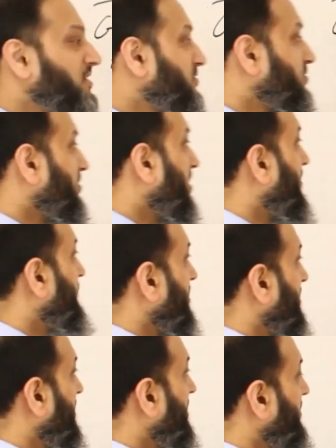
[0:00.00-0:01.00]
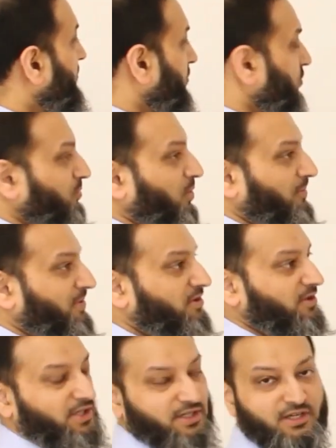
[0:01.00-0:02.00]
to cover the newborn
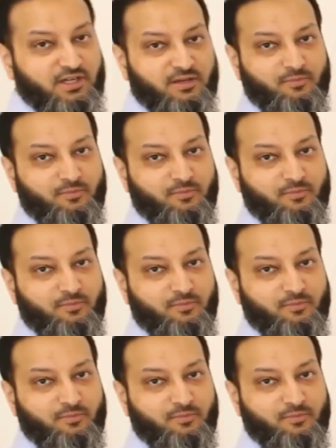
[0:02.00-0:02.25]
period